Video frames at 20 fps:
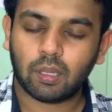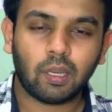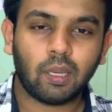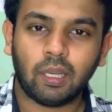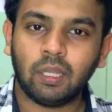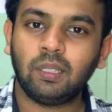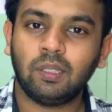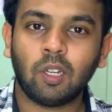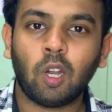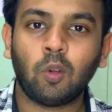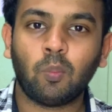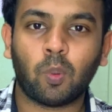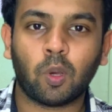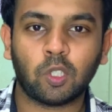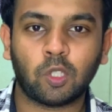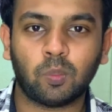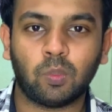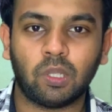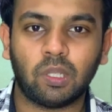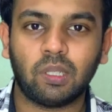it's not
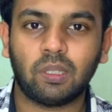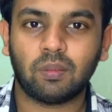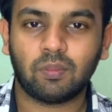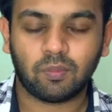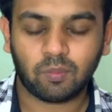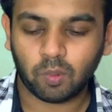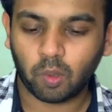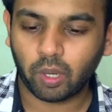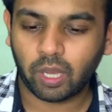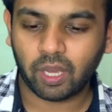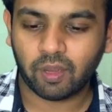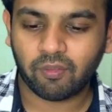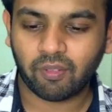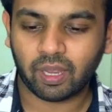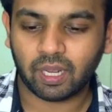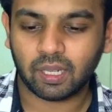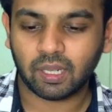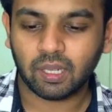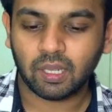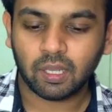possible. Okay,
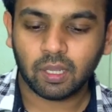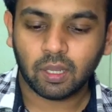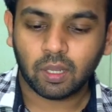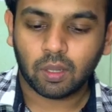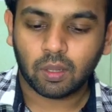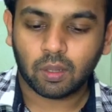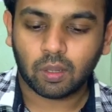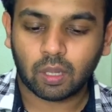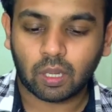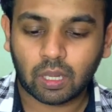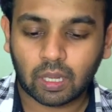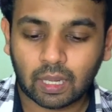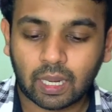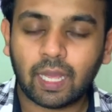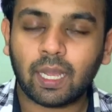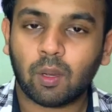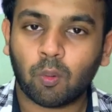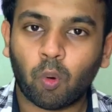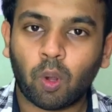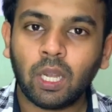fine. Uh,
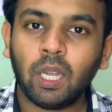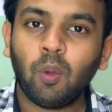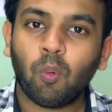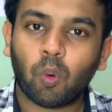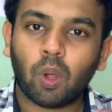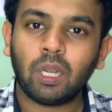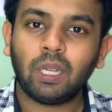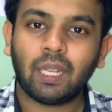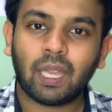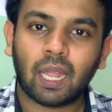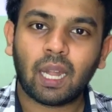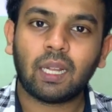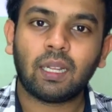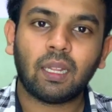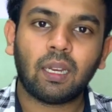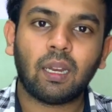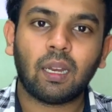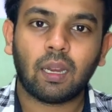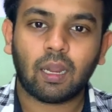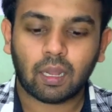like only one
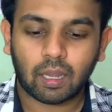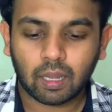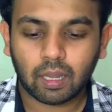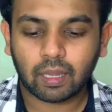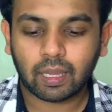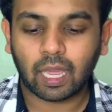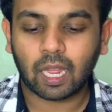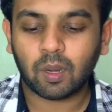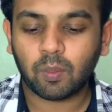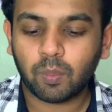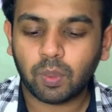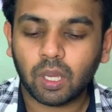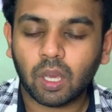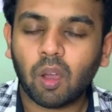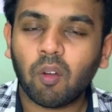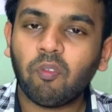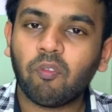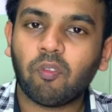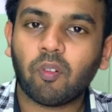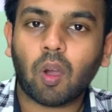character can be
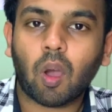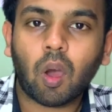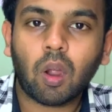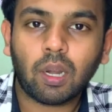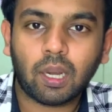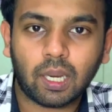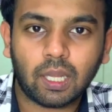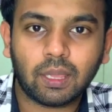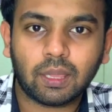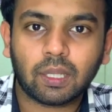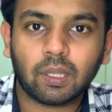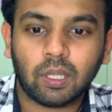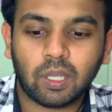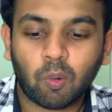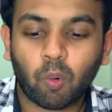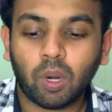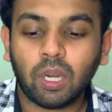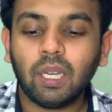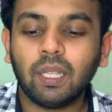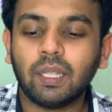of odd length.
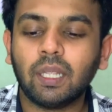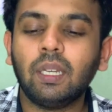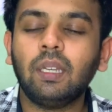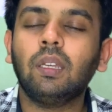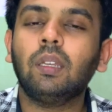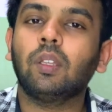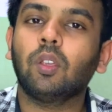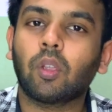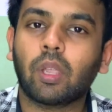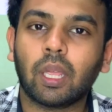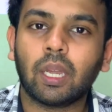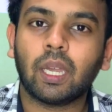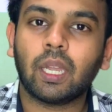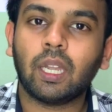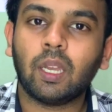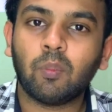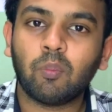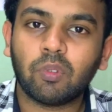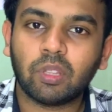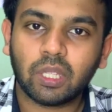Only then you can
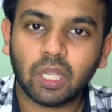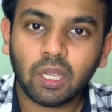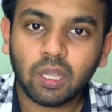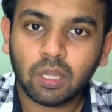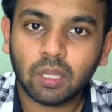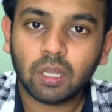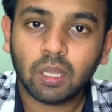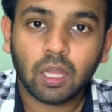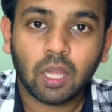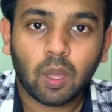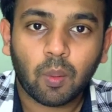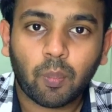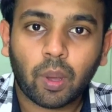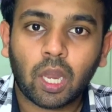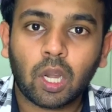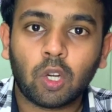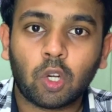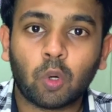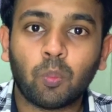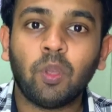end up with a
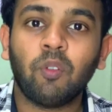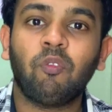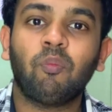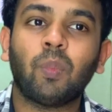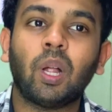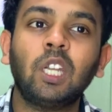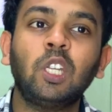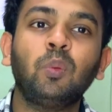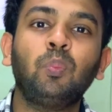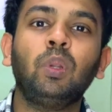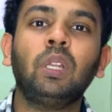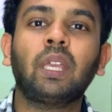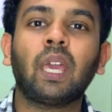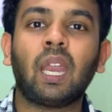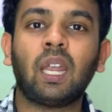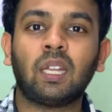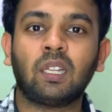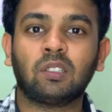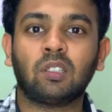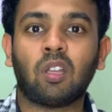palindrome. If multiple
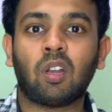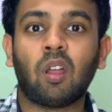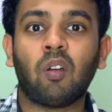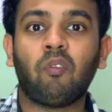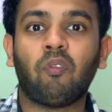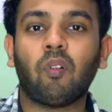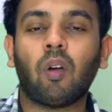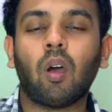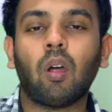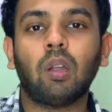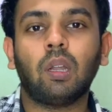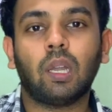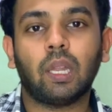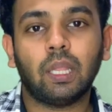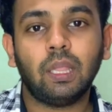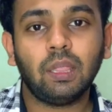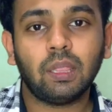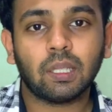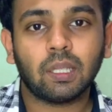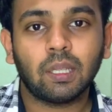characters are of odd
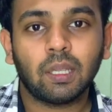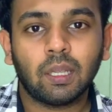length,